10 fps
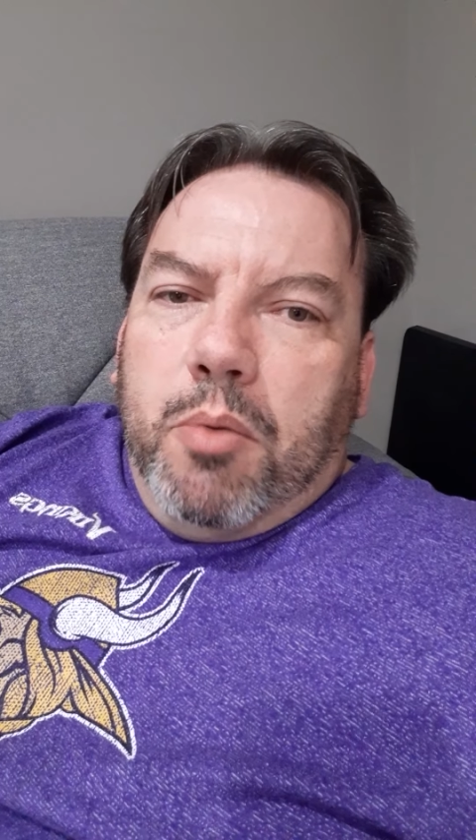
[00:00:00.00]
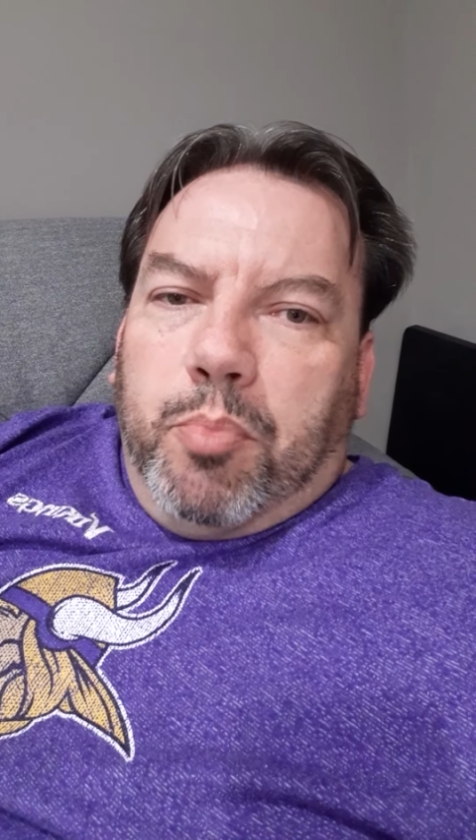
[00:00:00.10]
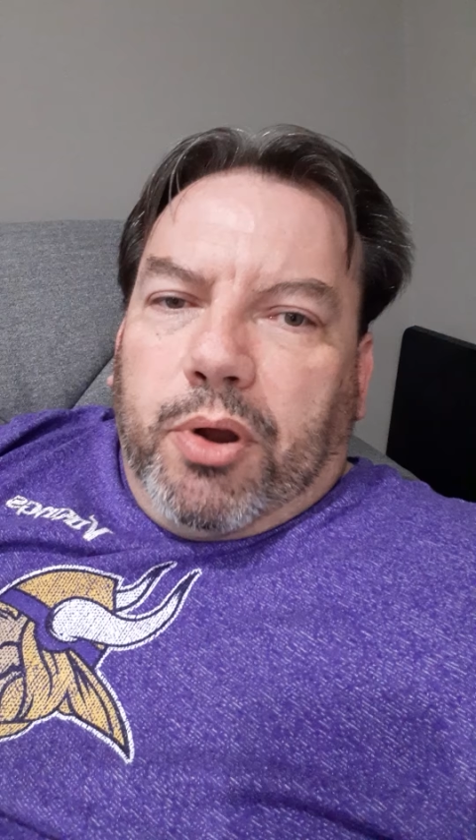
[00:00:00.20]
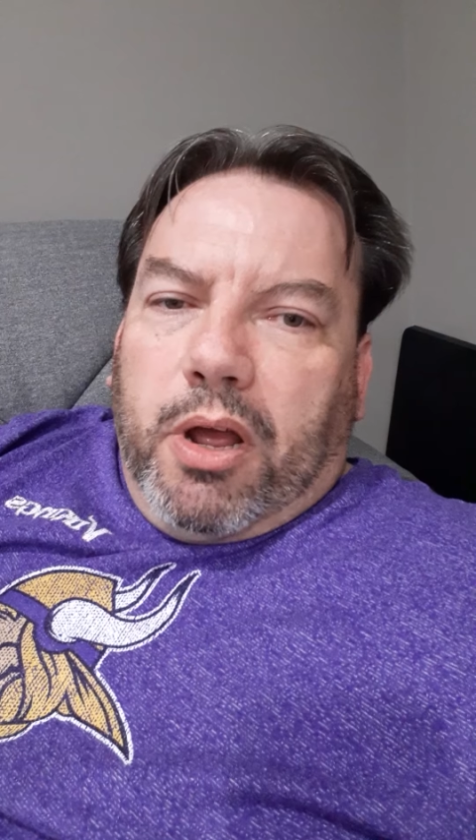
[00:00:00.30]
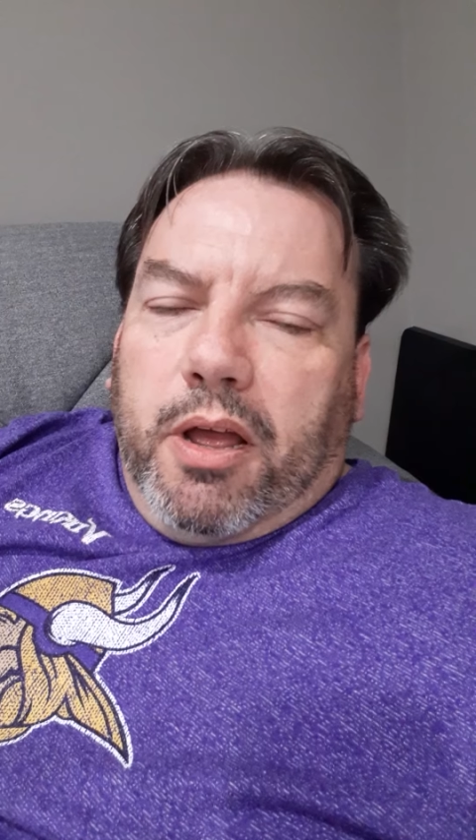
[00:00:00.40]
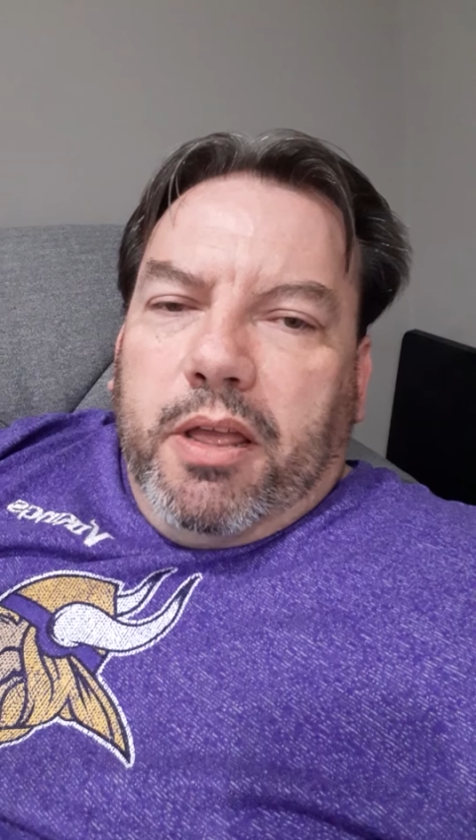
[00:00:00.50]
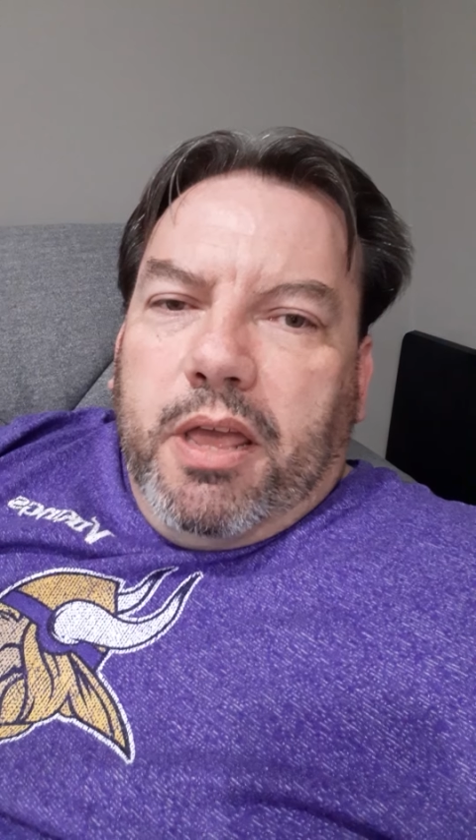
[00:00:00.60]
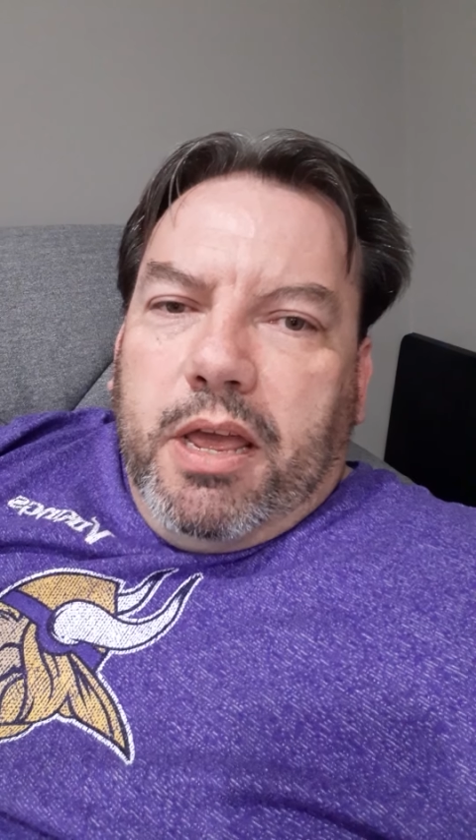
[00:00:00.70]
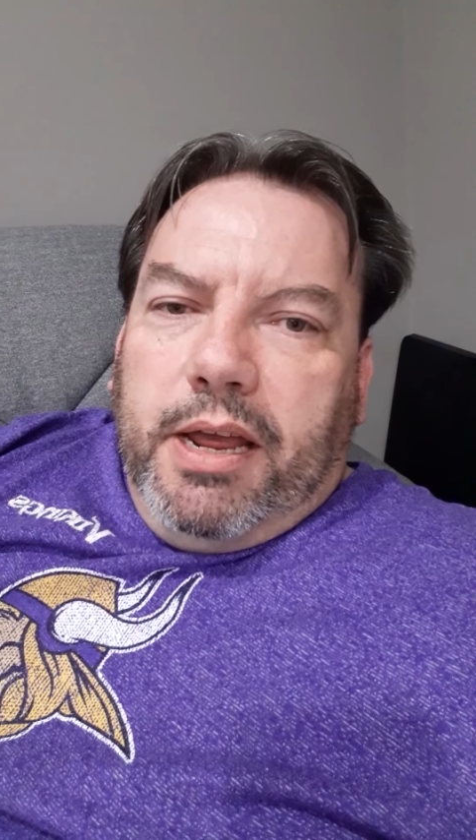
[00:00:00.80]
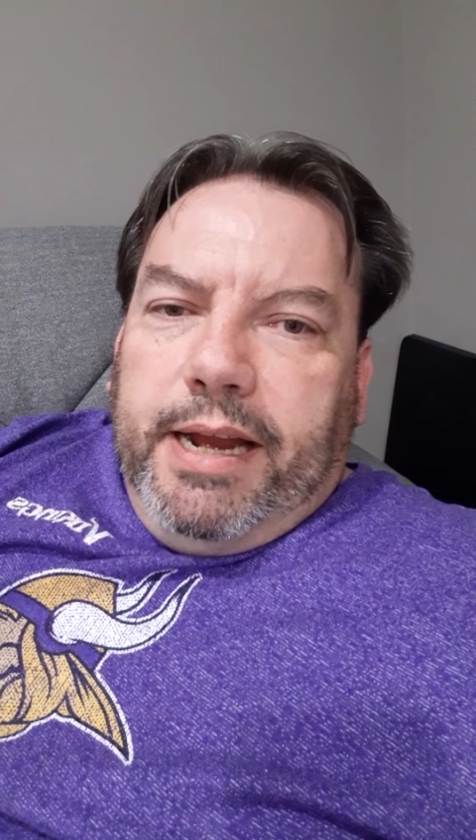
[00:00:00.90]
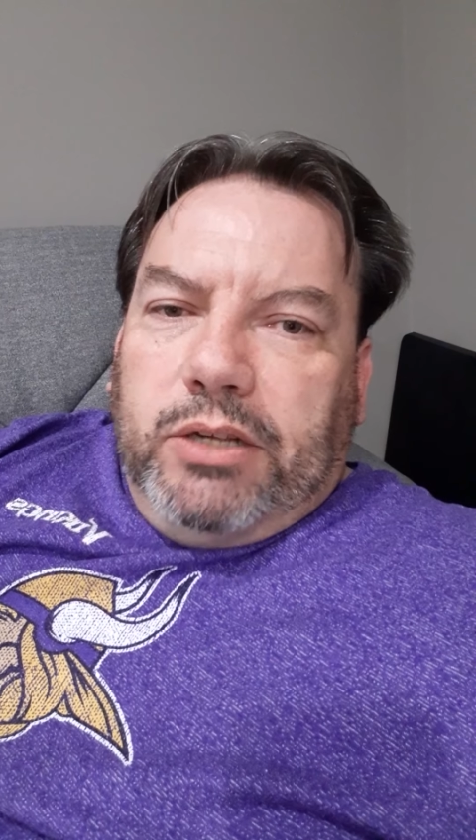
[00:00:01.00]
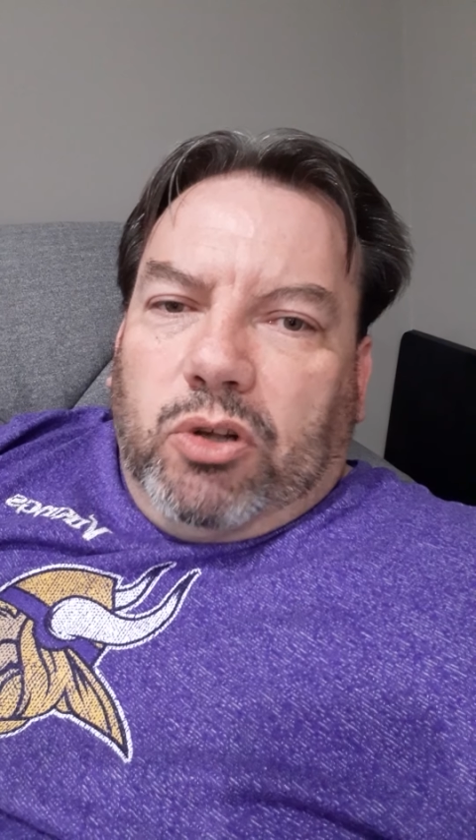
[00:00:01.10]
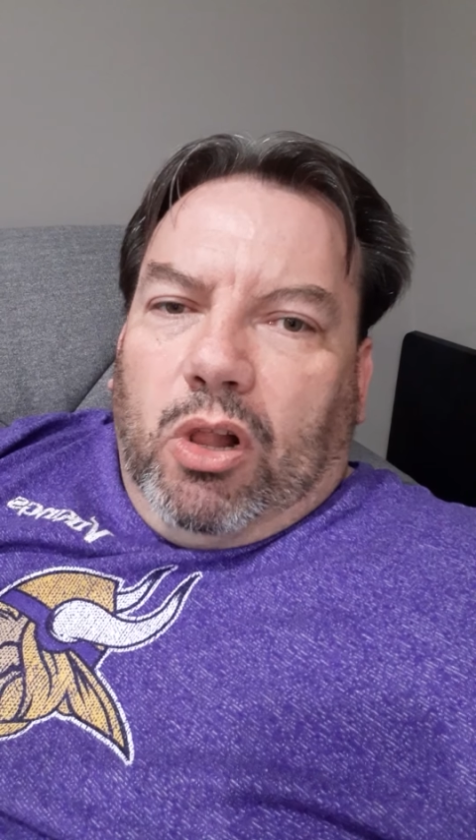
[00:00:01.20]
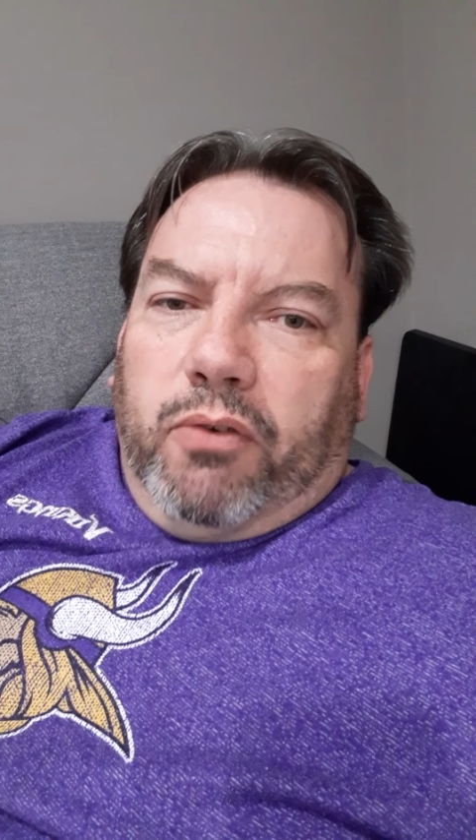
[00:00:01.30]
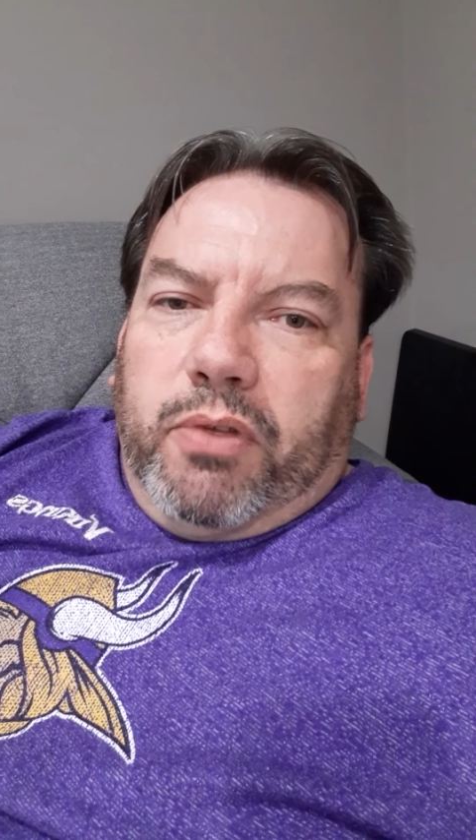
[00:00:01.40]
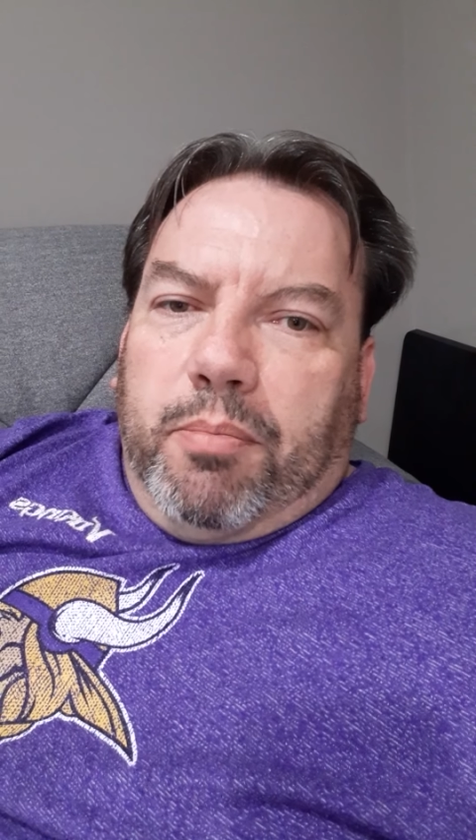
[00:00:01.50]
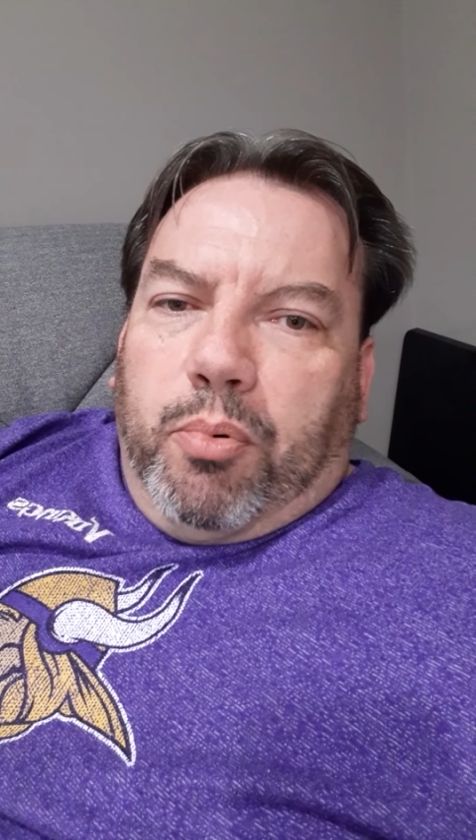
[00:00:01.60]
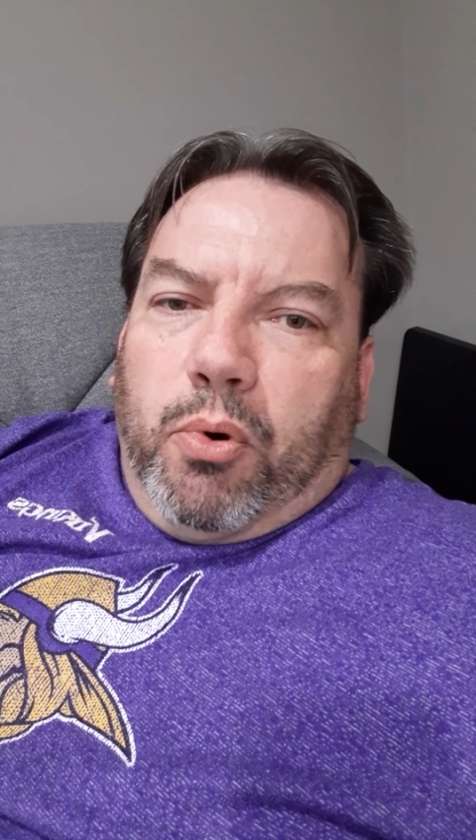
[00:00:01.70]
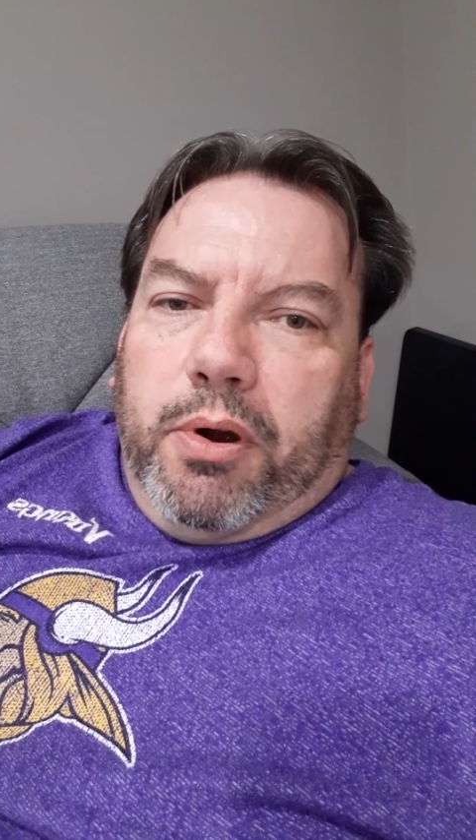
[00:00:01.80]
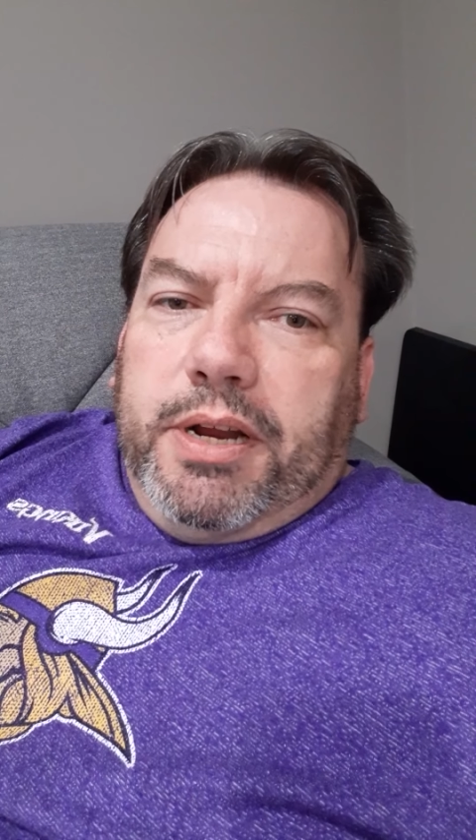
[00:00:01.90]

But uh he's all over the board.